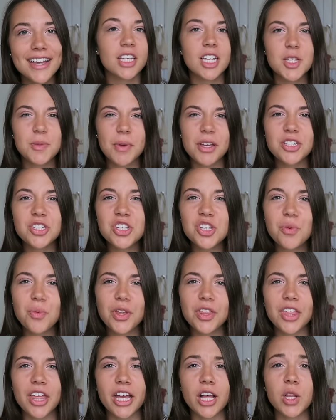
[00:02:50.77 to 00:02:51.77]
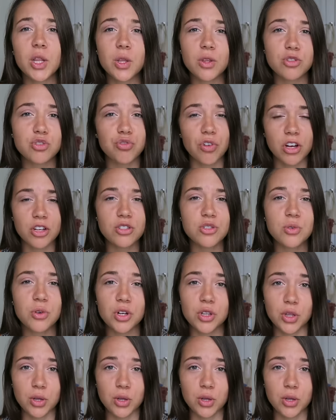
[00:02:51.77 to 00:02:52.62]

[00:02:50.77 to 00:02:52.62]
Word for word: especially with like drugstore